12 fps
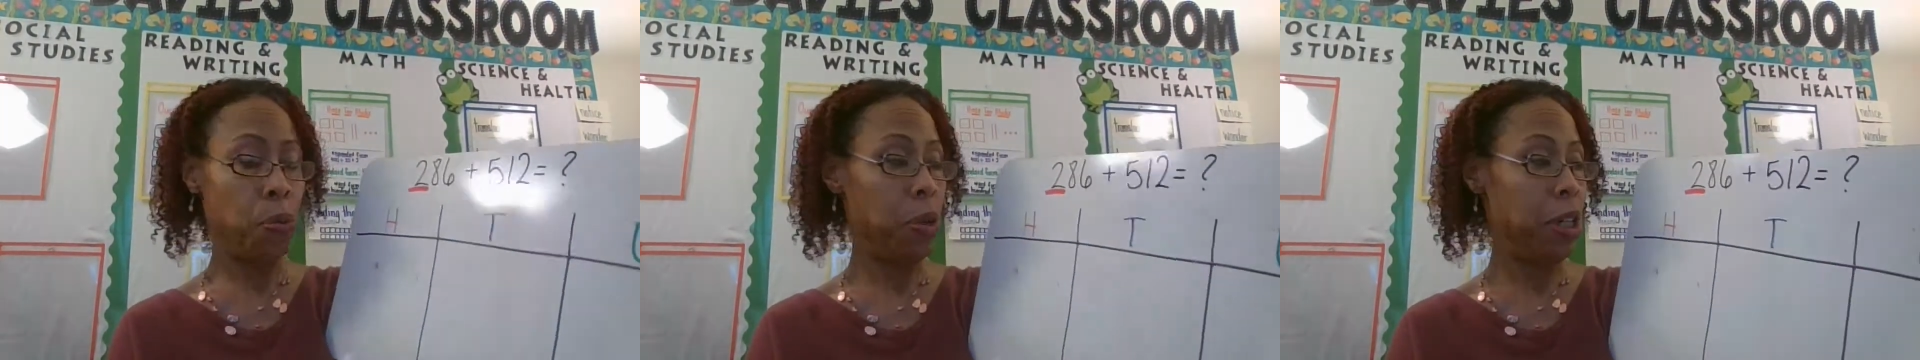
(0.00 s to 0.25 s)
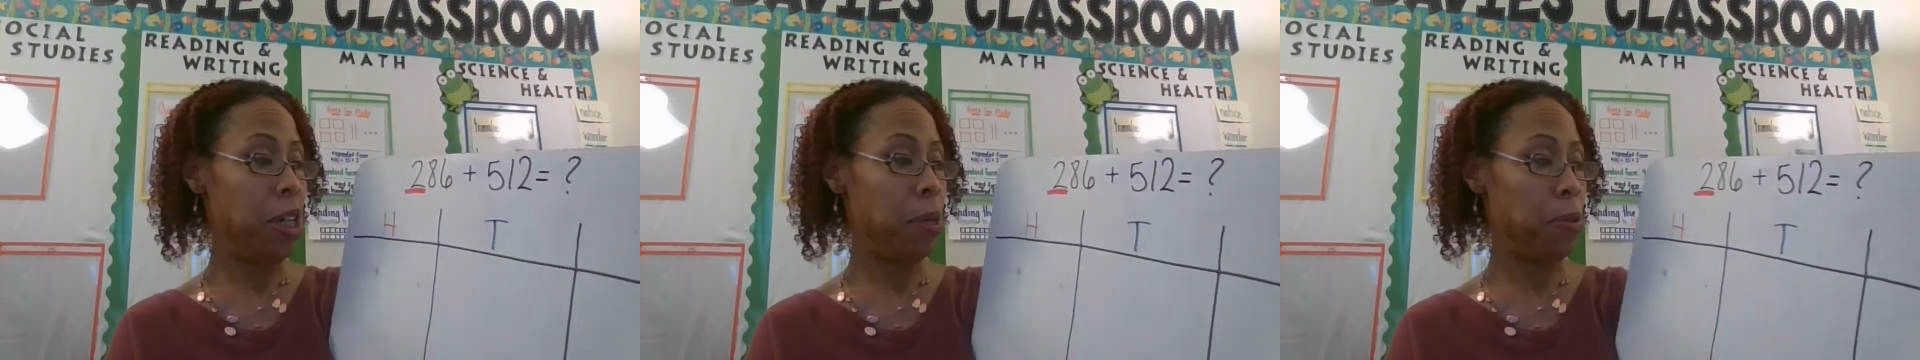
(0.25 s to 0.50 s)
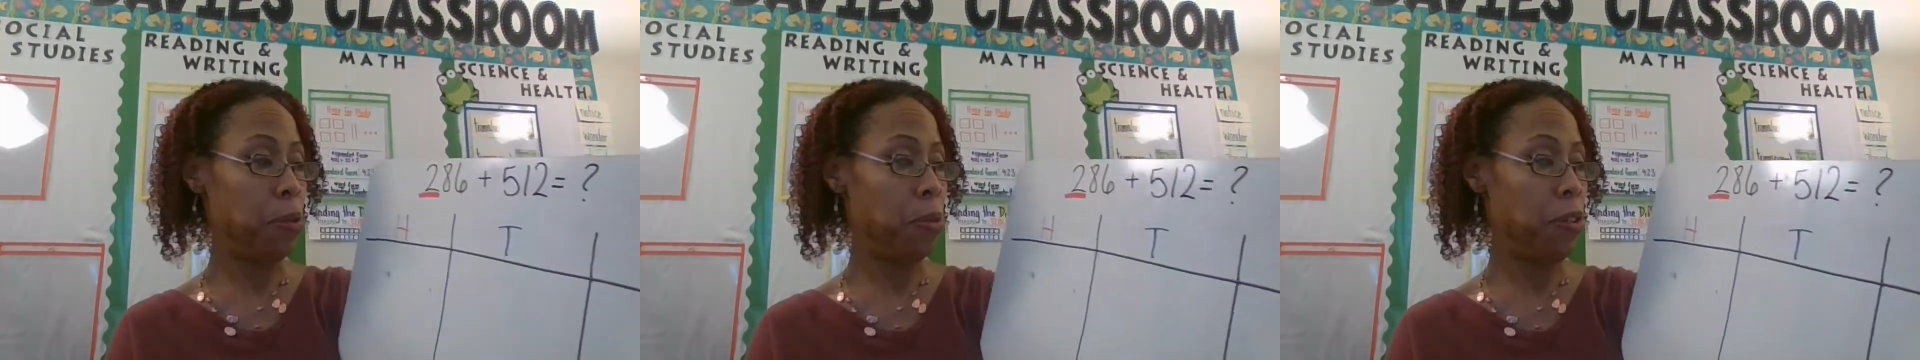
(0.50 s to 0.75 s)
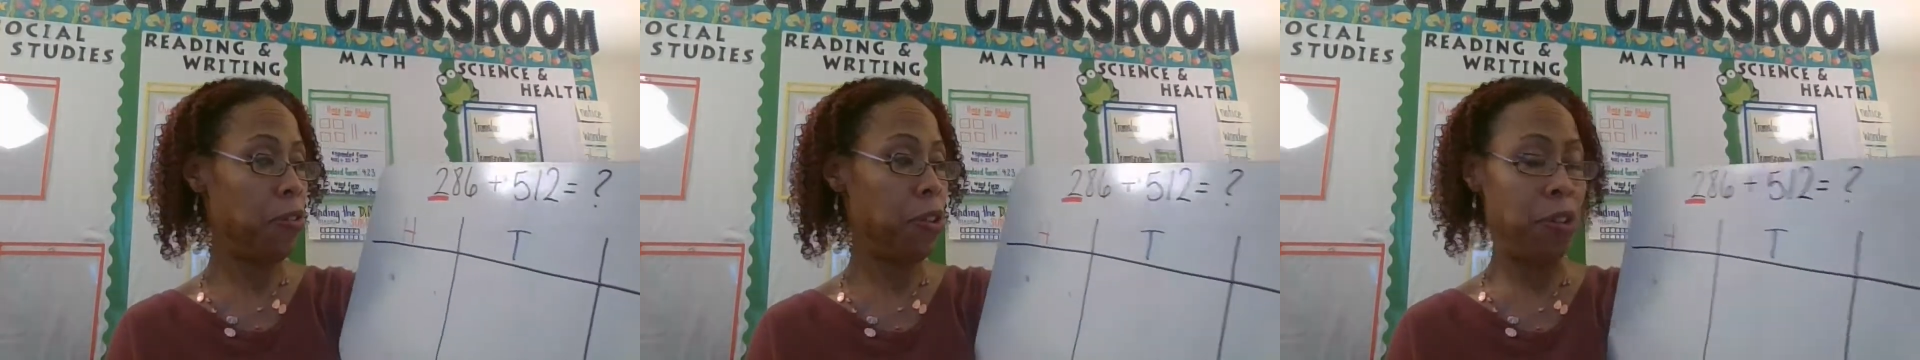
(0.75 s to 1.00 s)
what number we're
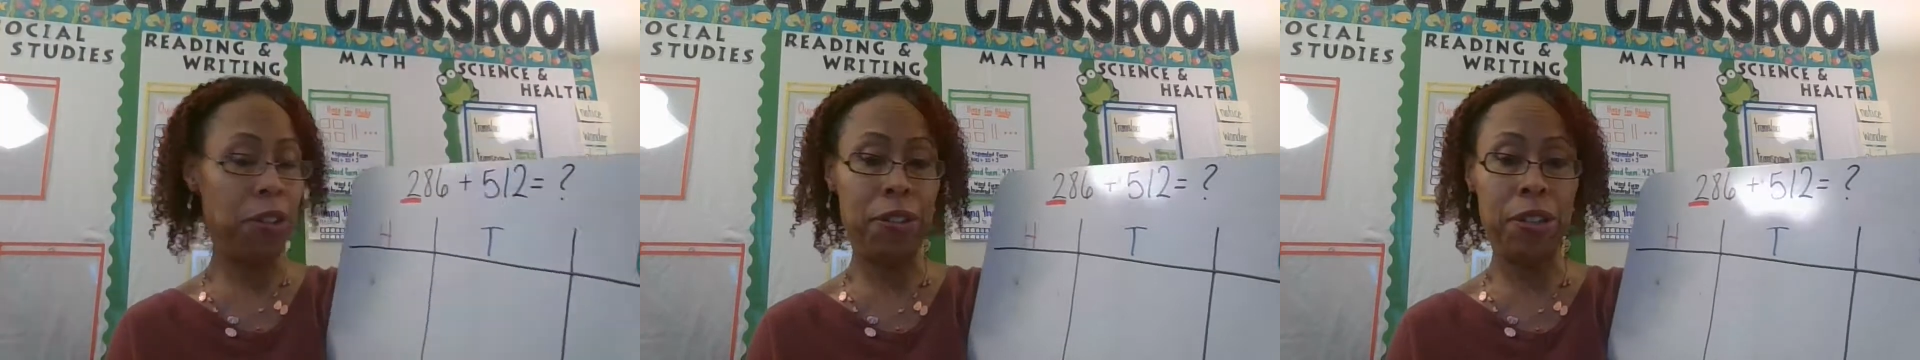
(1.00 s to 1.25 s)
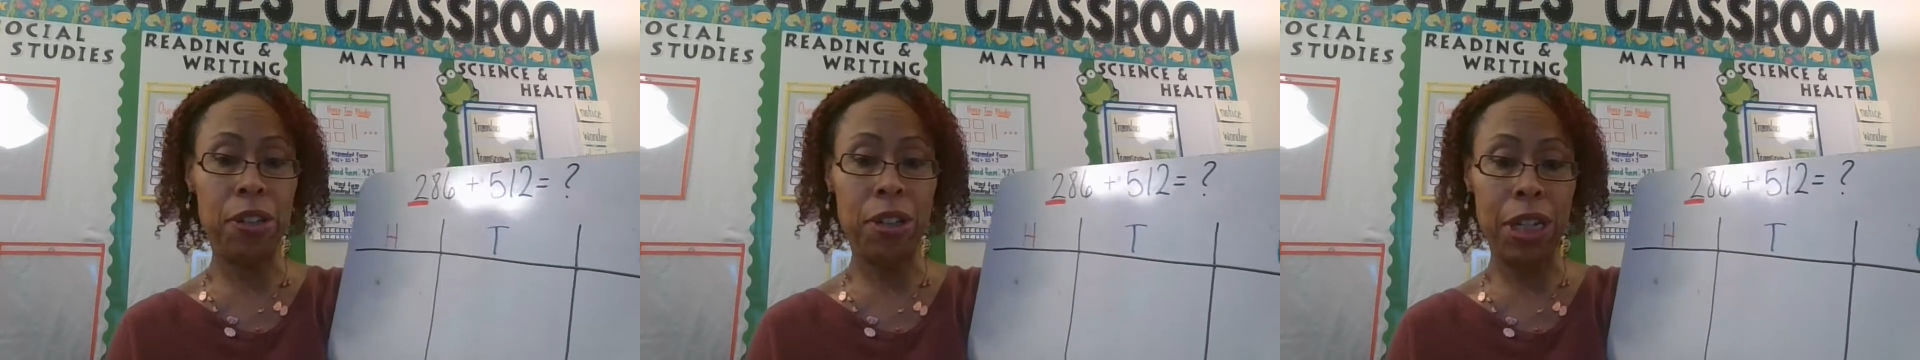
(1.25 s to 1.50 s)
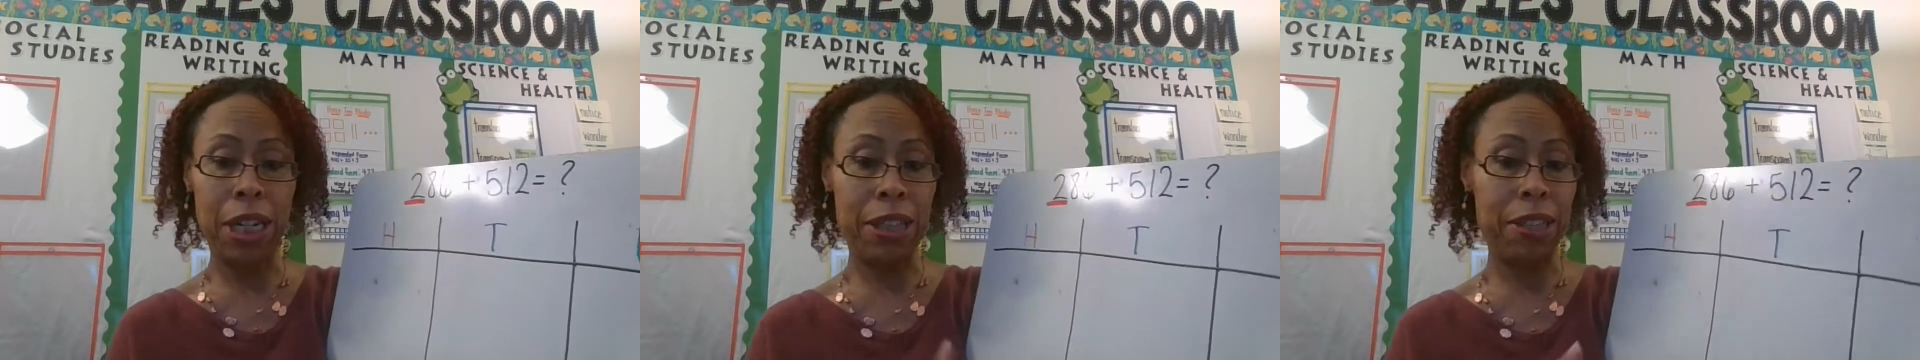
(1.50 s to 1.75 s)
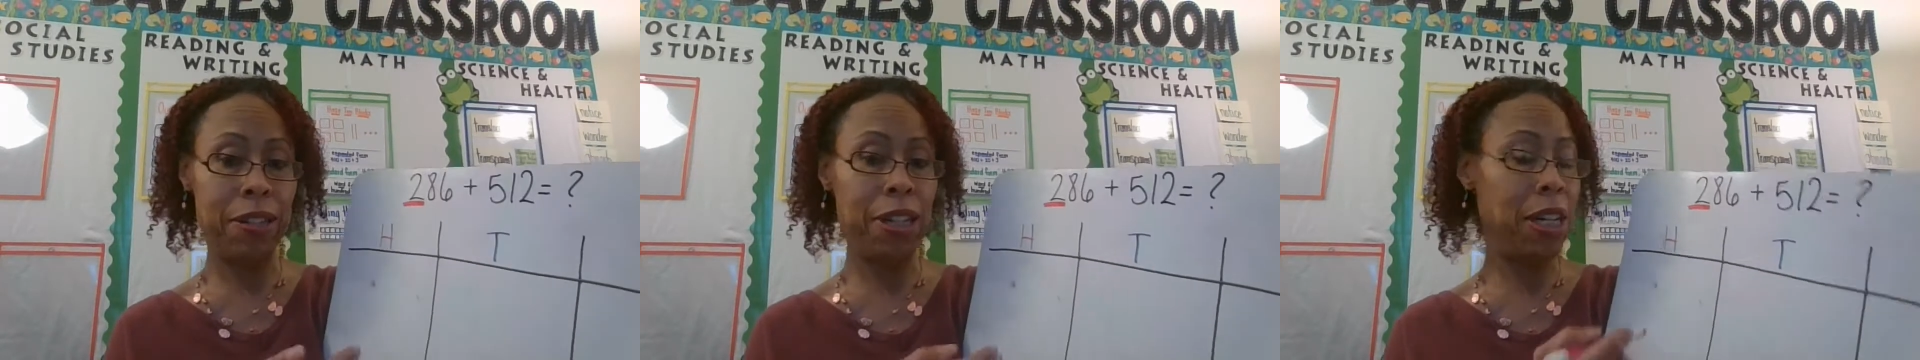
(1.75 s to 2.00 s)
focusing on at
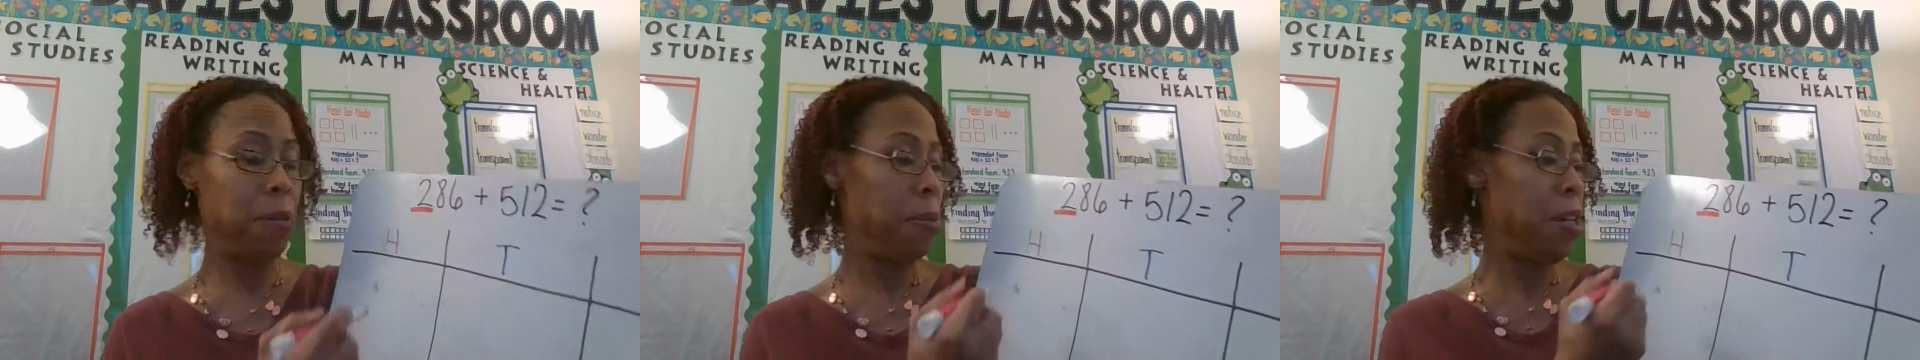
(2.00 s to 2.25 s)
the time.